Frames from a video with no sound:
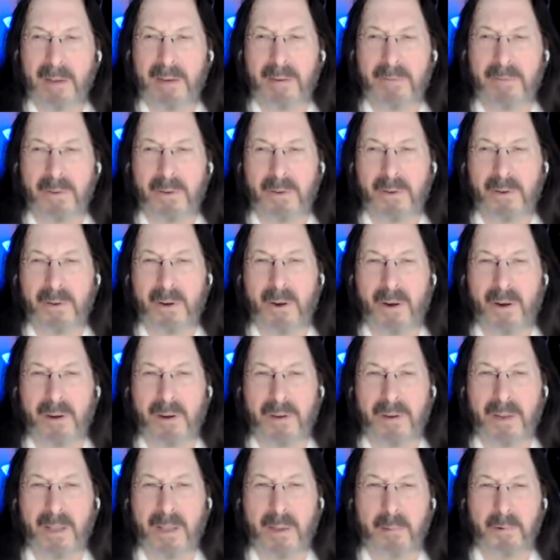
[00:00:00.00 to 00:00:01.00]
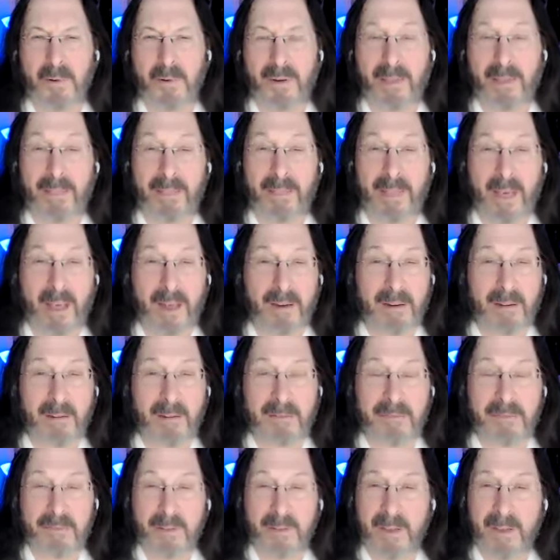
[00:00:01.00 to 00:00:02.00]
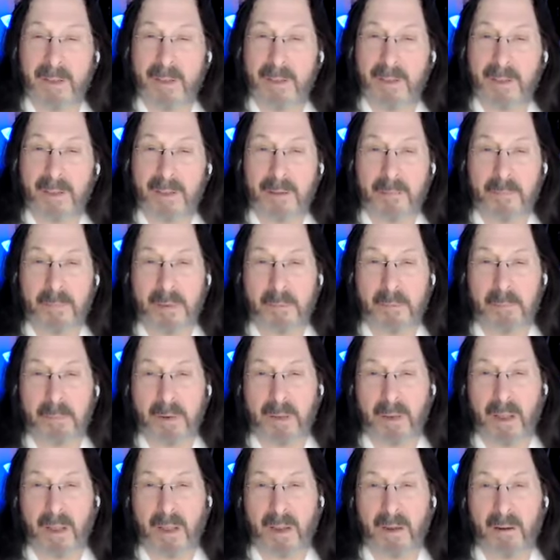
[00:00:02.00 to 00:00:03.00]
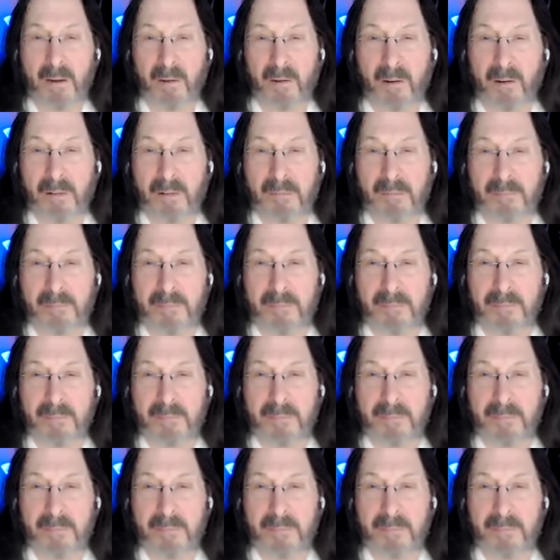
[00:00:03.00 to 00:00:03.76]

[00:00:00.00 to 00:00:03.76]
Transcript: of her hard labor and that of people like her,